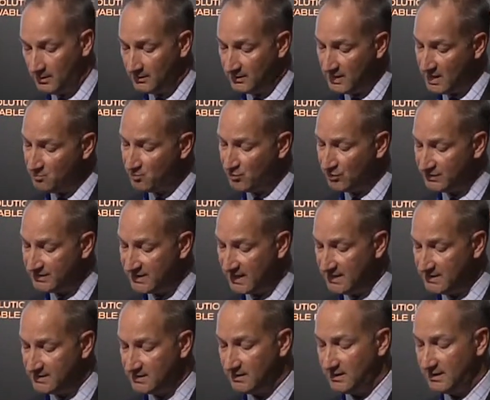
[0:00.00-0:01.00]
The input
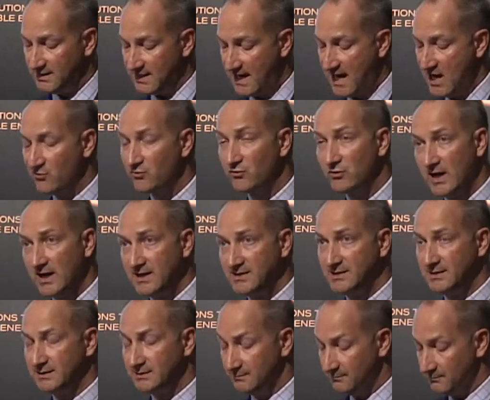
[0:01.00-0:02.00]
data is
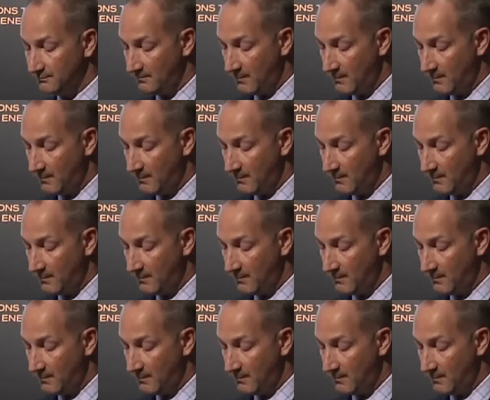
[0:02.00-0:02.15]
aggregated